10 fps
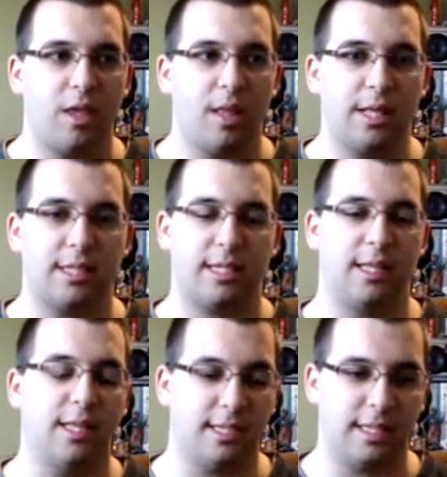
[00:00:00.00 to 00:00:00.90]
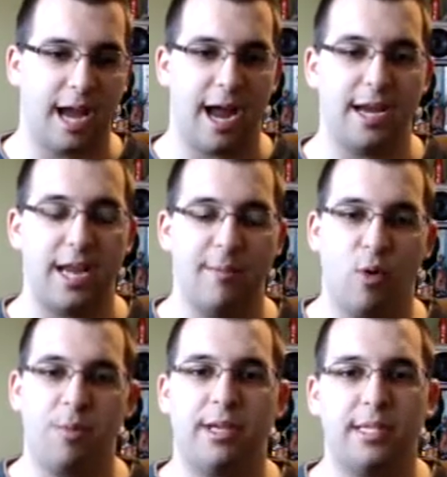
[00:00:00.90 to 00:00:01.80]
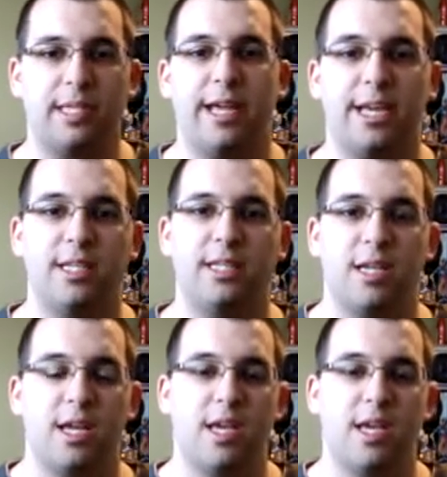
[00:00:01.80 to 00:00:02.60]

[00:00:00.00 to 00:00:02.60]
this guy named OP Slays,